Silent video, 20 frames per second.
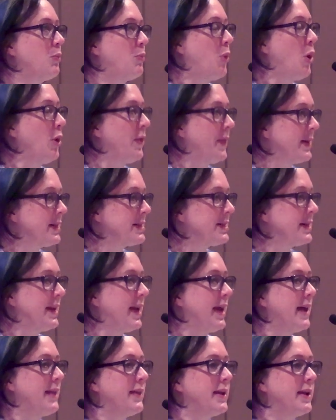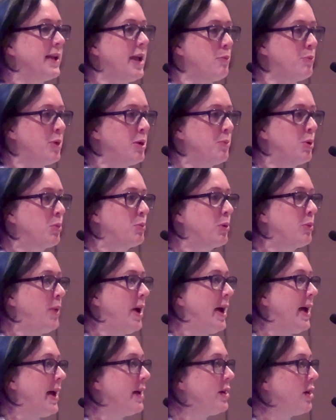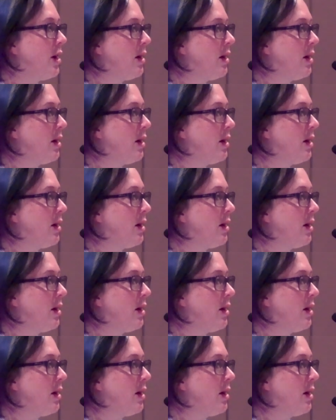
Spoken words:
pull things together, get people prepared,